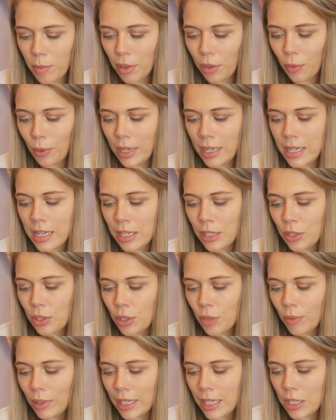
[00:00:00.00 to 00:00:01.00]
number 3 is
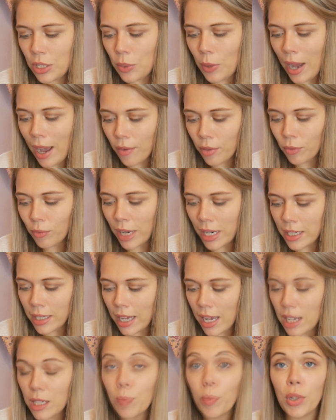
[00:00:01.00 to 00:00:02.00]
new release you haven't read
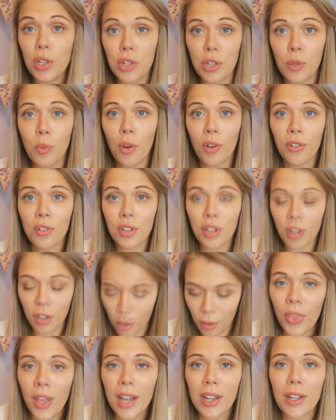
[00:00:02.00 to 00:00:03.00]
yet but you want
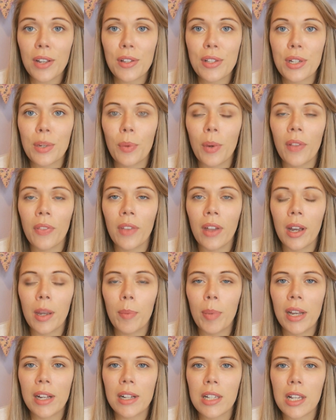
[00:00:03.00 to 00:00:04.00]
to. That goes to one that I
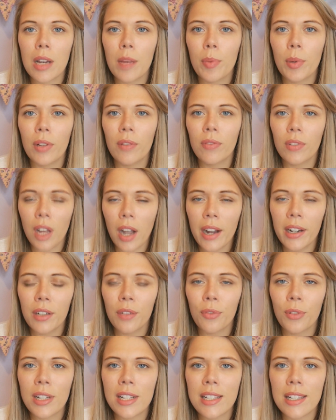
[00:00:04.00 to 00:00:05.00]
picked up kind
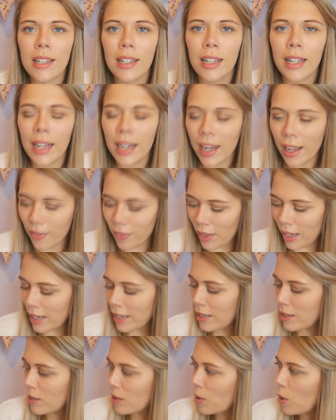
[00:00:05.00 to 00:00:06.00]
of recently, and that
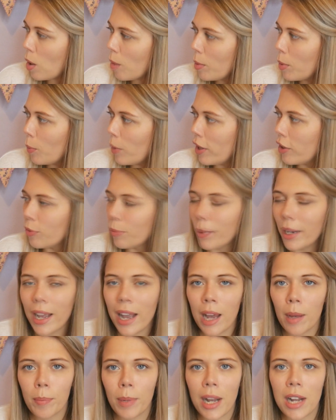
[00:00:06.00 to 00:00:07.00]
is Commonwealth by
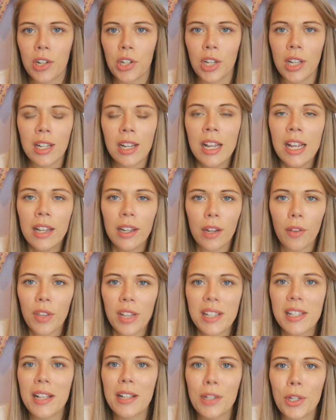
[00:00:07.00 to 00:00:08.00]
Anne Patchett. Now
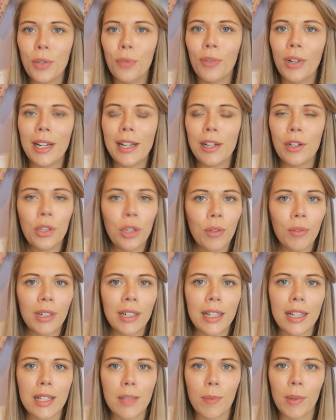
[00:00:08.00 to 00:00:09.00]
this isn't really a new
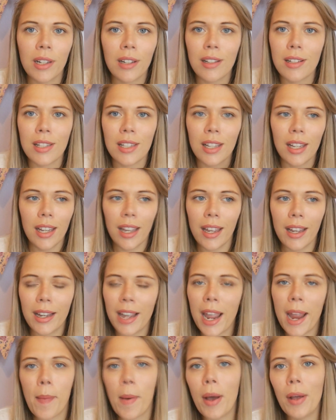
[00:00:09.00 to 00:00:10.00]
release because it
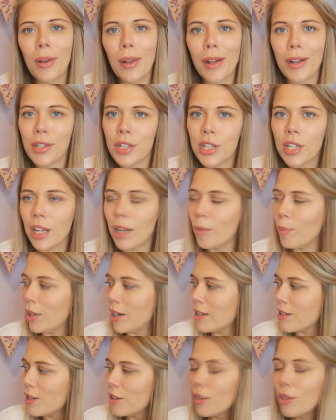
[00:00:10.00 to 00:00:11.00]
came out last year,
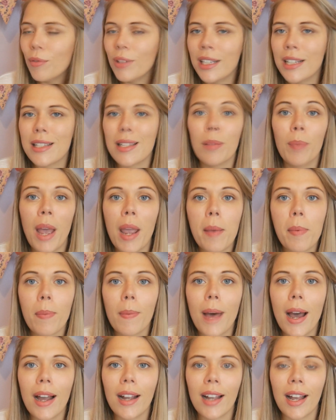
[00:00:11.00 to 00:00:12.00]
but it's a new release in
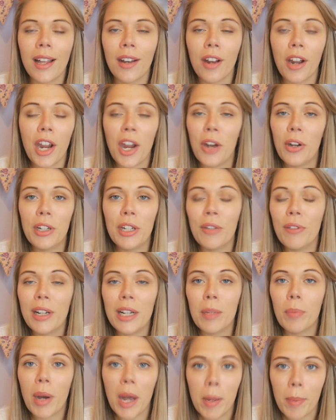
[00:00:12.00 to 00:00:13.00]
paperback and I only
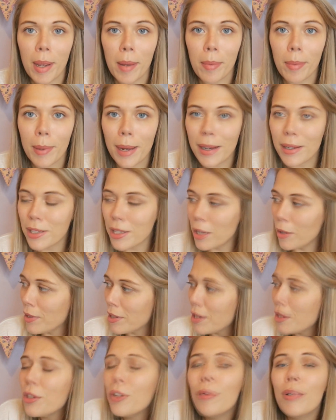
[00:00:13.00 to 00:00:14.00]
really buy paperback, so
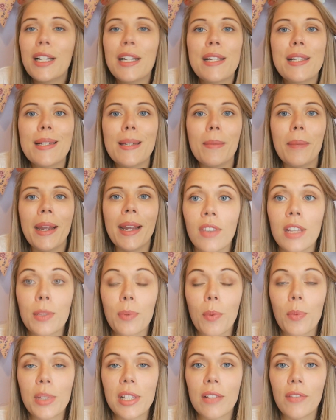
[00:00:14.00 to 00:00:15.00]
it's a new release to me. This
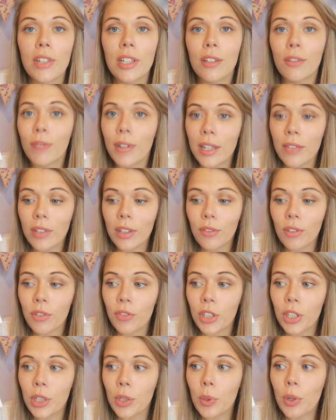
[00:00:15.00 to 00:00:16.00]
one was given a raving
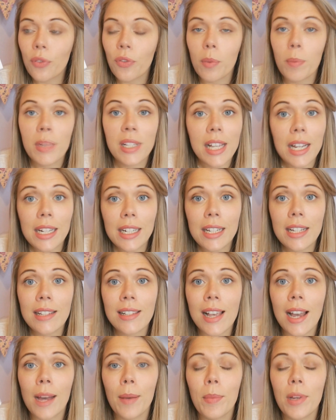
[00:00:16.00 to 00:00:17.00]
review from
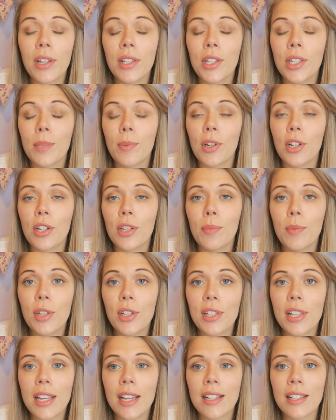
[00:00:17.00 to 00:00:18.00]
Mercedes at Mercy's Bookish
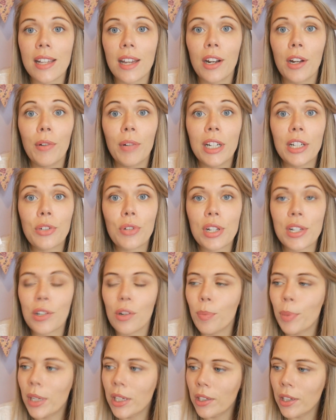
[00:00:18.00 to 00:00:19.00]
Musings and I really trust
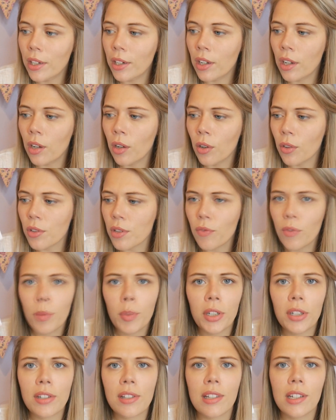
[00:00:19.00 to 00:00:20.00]
her opinion. Lots of the
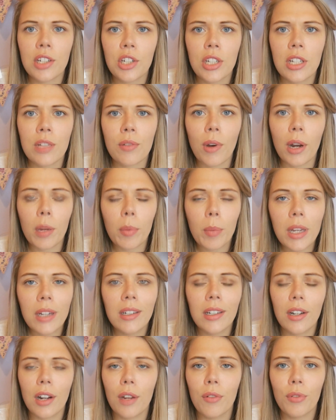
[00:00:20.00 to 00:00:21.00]
books that she's
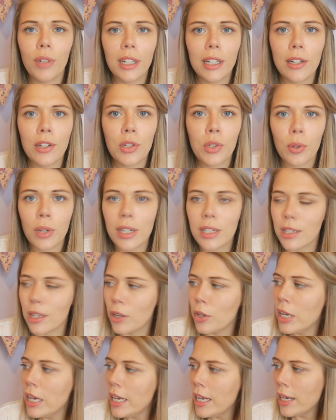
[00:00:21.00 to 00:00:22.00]
recommended I've really enjoyed,
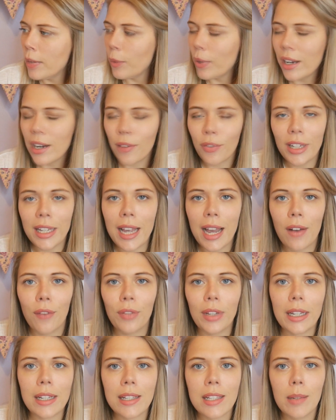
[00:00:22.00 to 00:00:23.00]
so we definitely
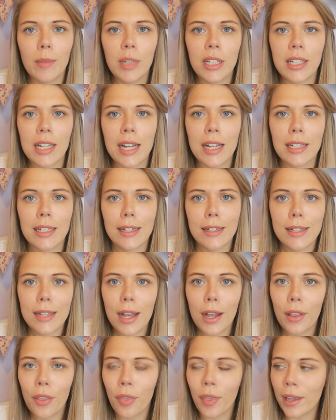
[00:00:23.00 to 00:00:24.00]
have a similar taste in
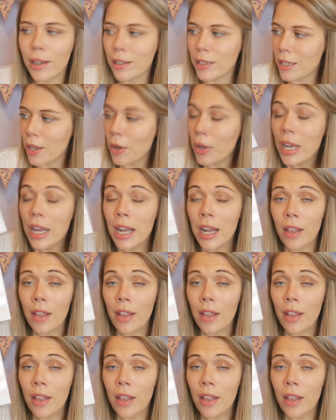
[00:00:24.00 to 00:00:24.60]
certain things. So